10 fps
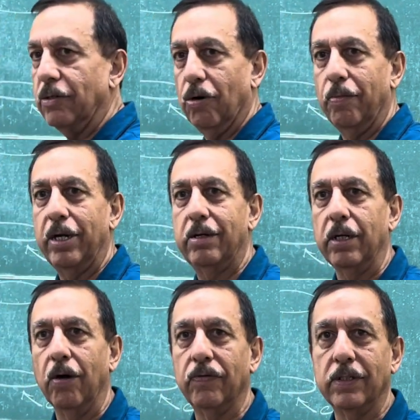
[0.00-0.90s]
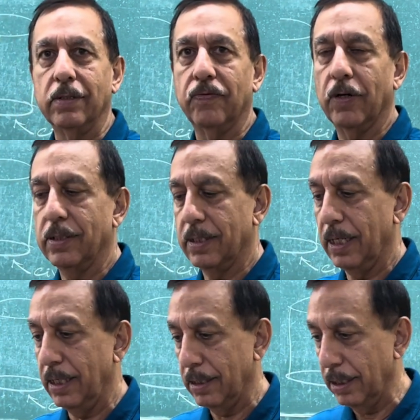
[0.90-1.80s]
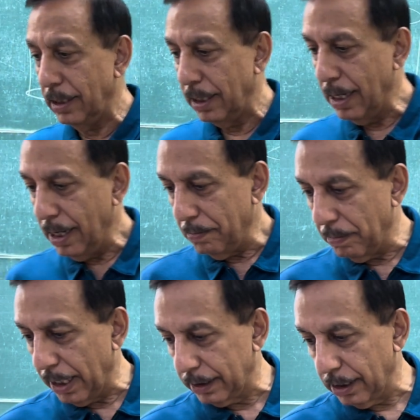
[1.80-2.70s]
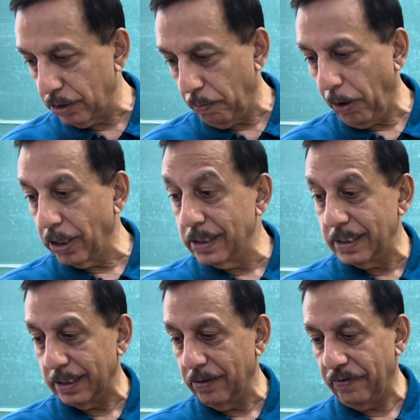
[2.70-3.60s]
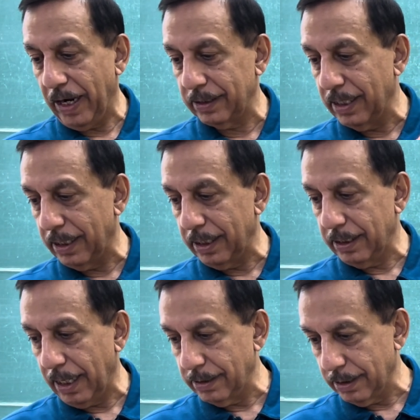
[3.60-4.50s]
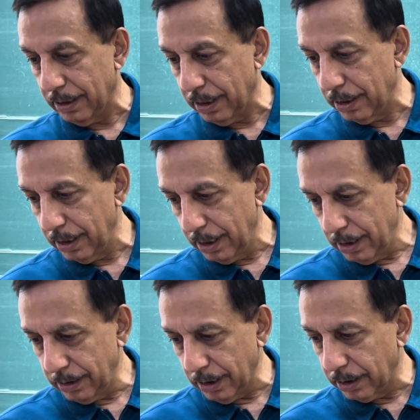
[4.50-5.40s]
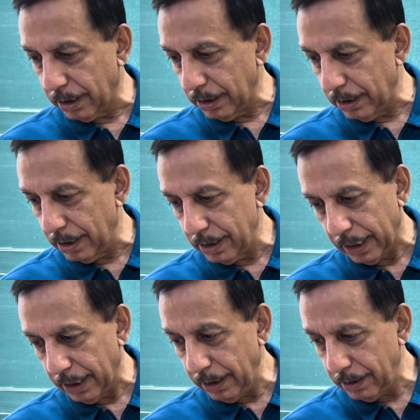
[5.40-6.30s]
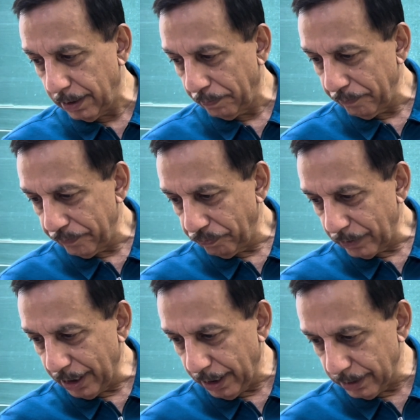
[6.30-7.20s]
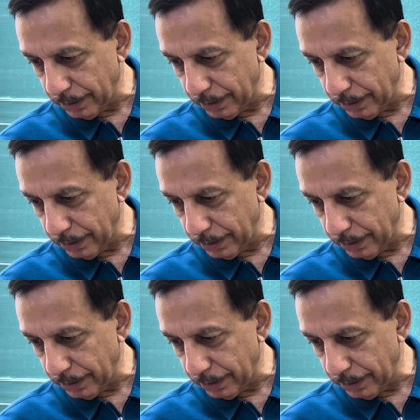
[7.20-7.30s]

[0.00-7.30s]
geometry of for a cylinder, but the topology, the fact that it has a circle in it, is